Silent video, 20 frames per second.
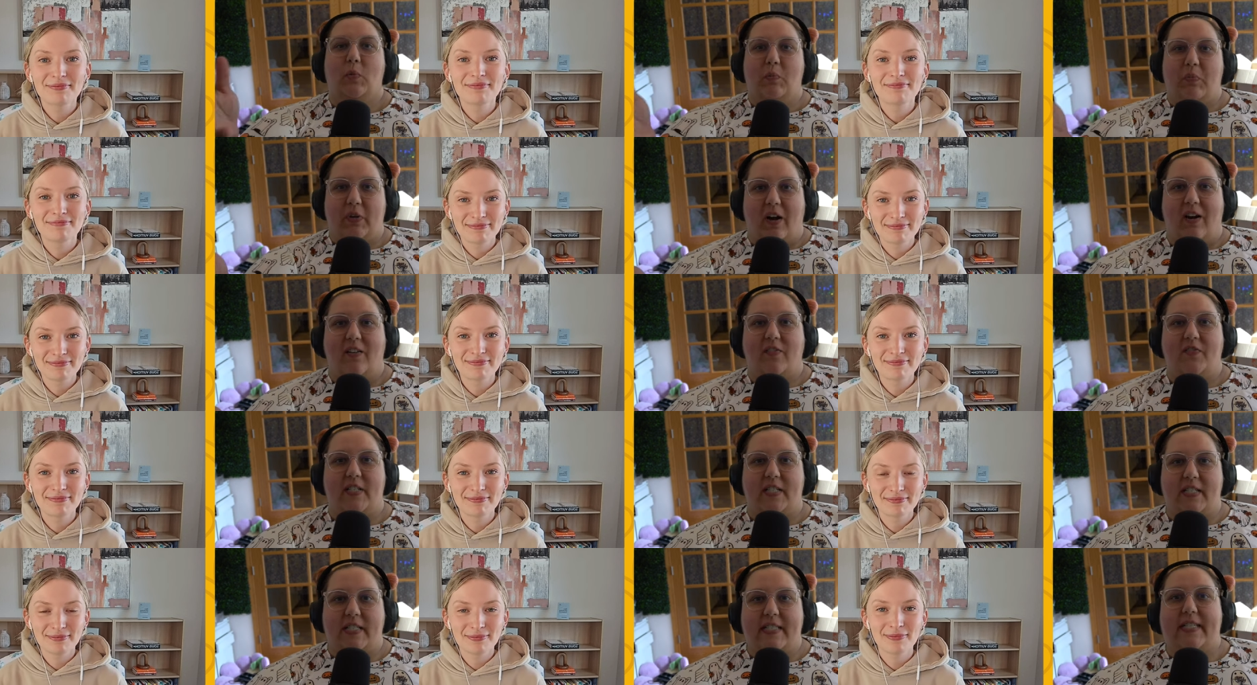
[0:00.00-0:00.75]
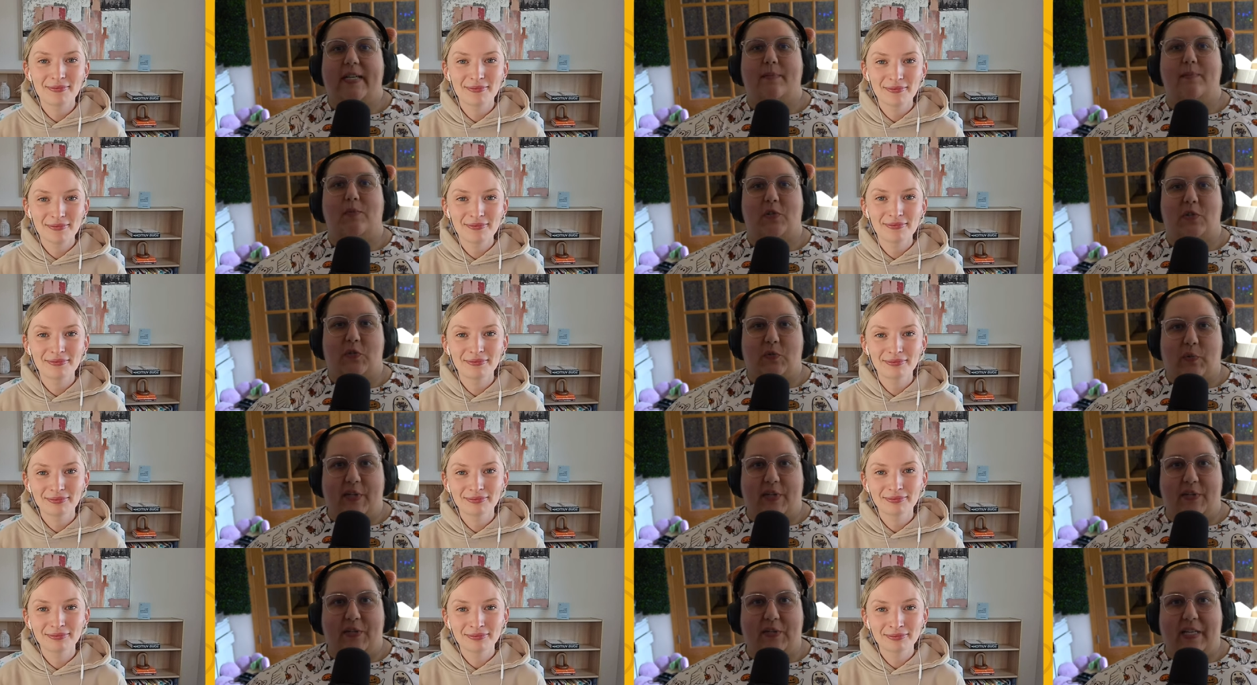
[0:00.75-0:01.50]
Speaker 1: But often similar to
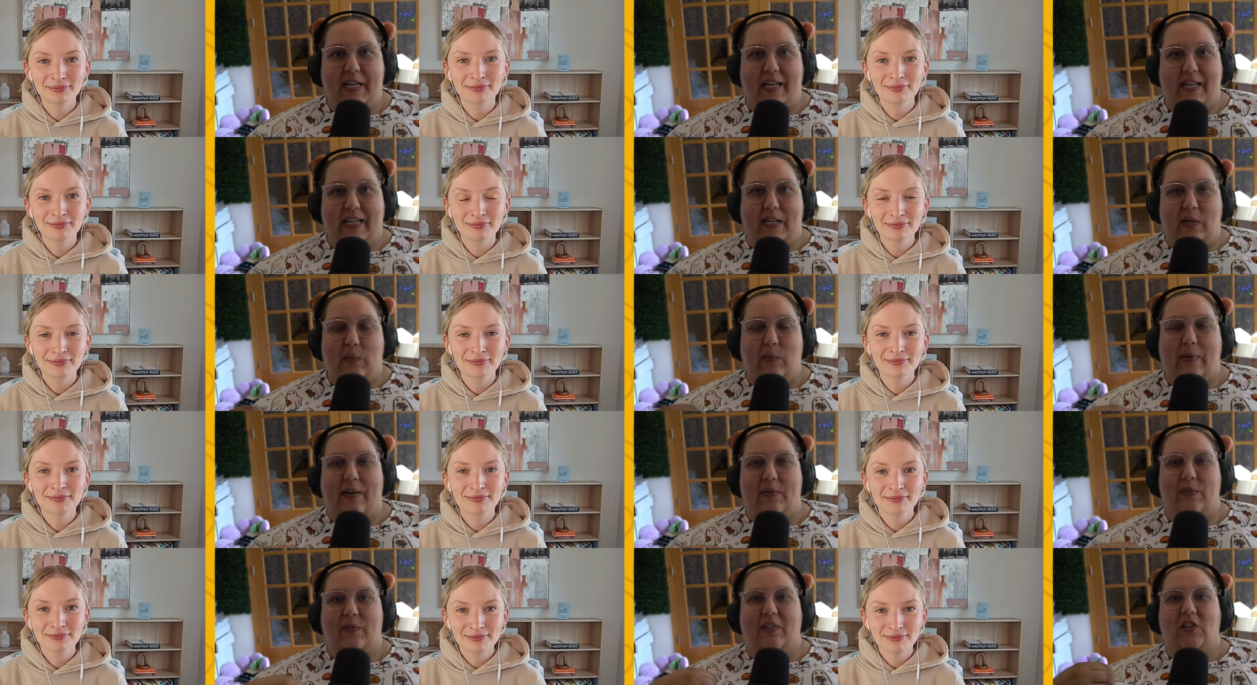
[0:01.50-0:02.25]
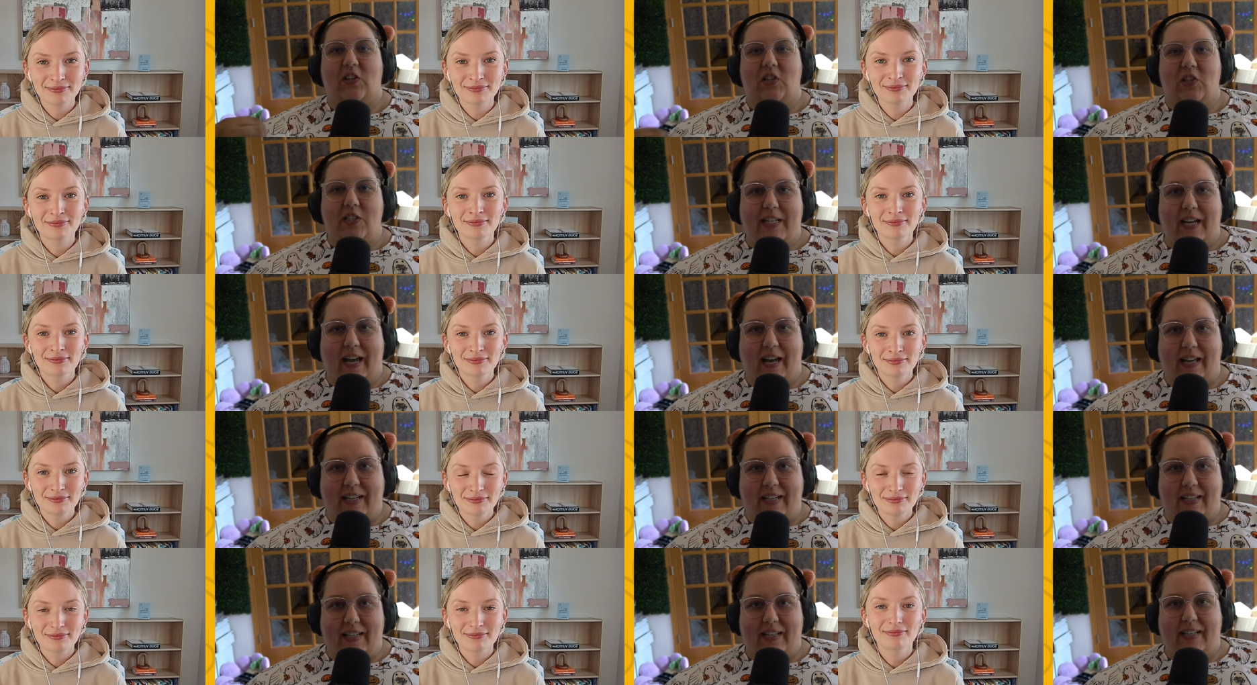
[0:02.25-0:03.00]
what you're saying, when I would look
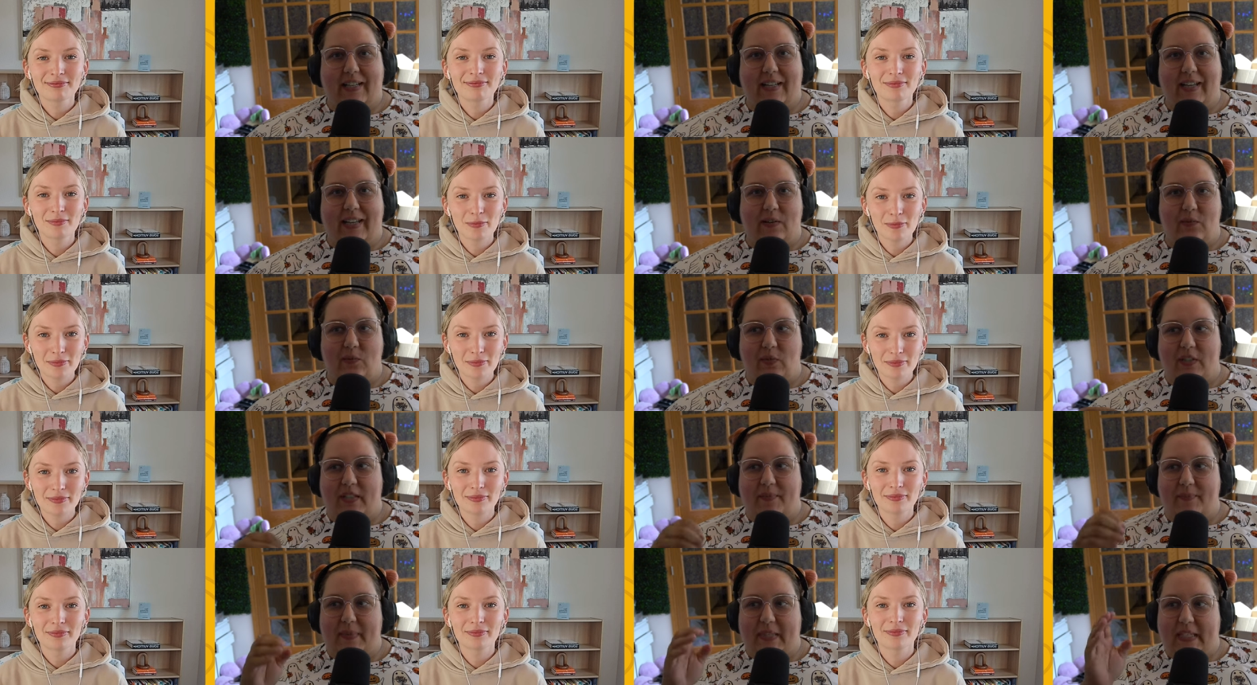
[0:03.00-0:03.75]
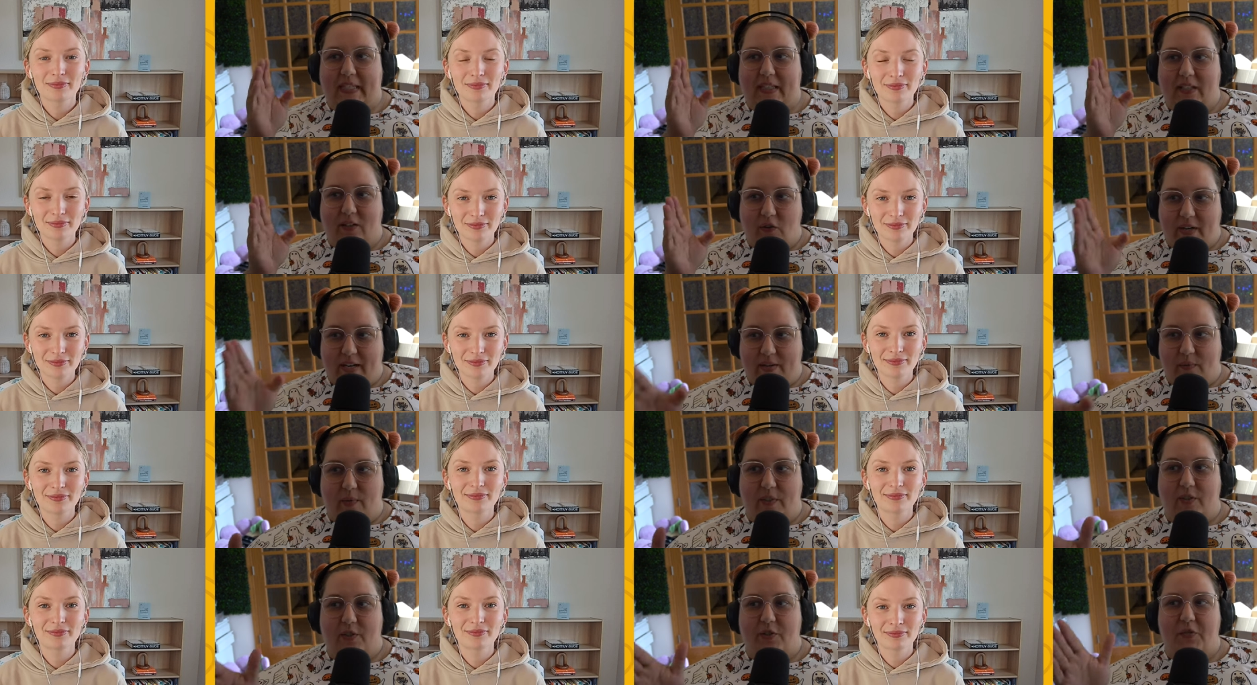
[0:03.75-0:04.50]
at it, it would be, okay,
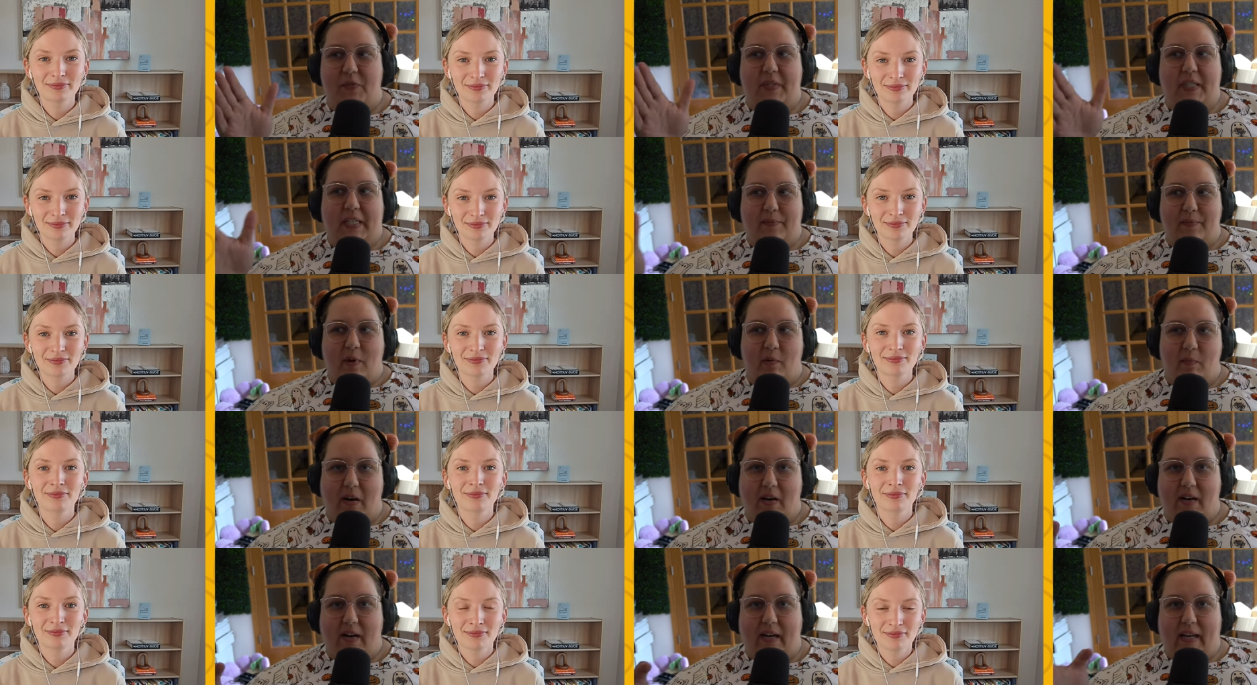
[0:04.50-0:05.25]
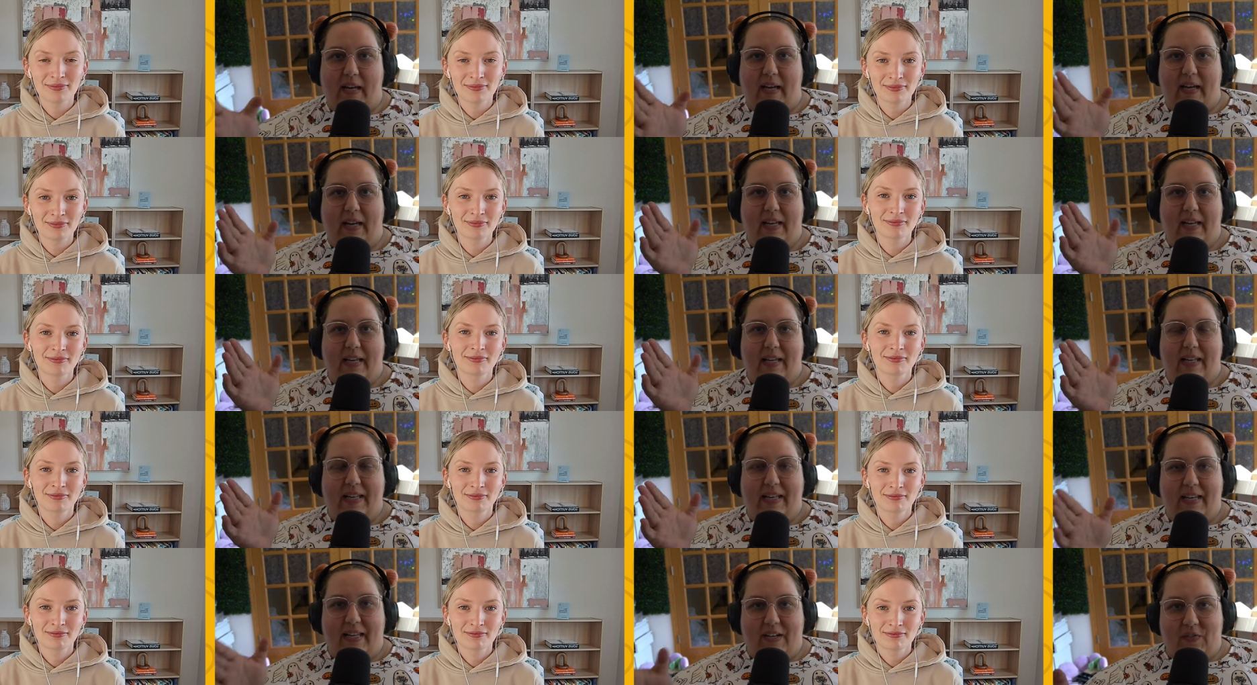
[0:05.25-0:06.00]
well, you're doing email marketing
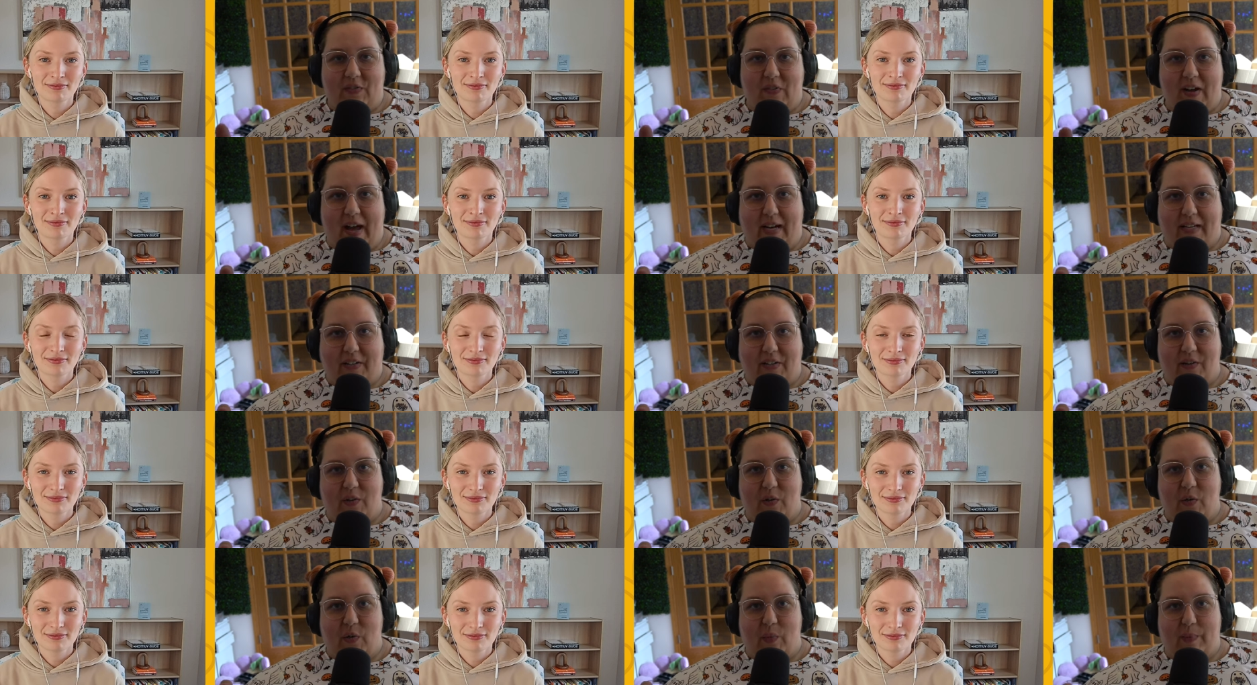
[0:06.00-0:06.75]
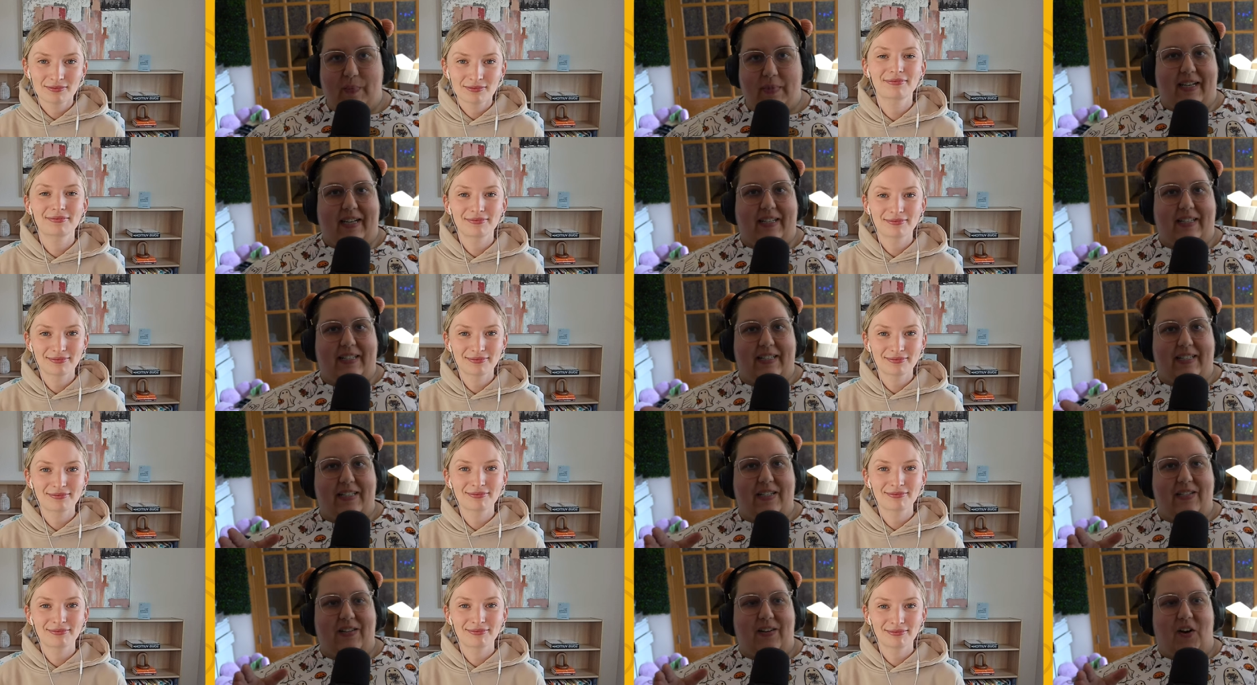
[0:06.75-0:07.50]
in a vacuum.
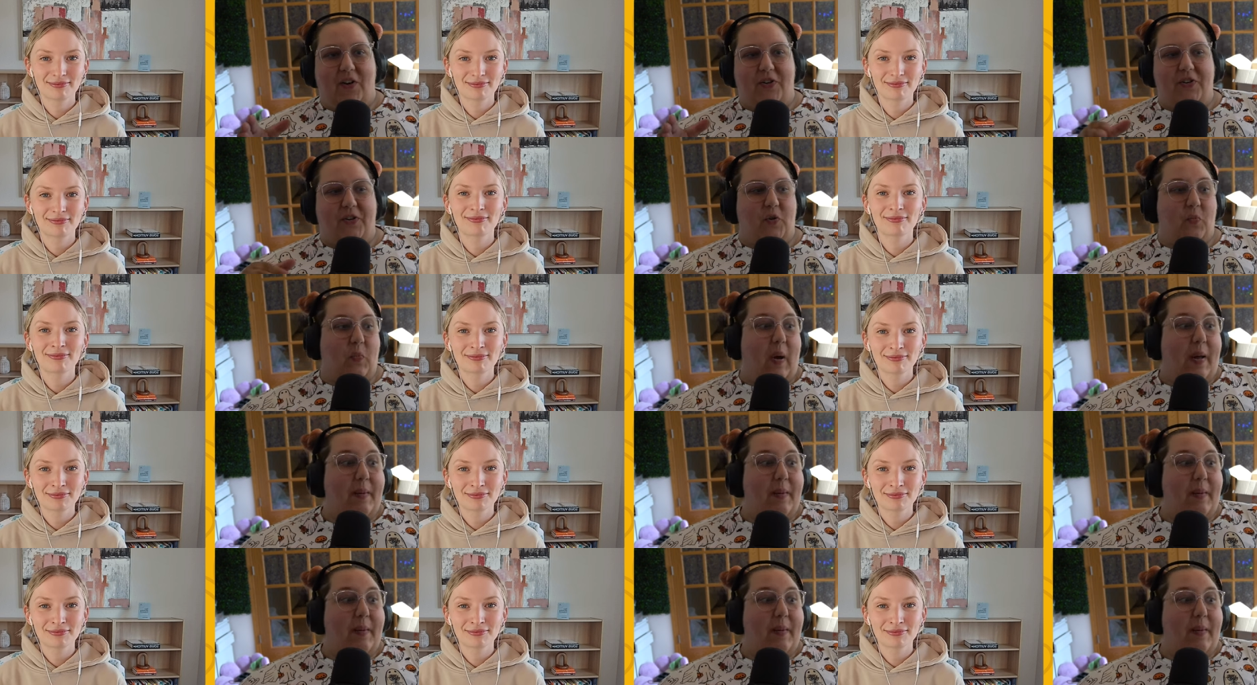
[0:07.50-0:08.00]
And on your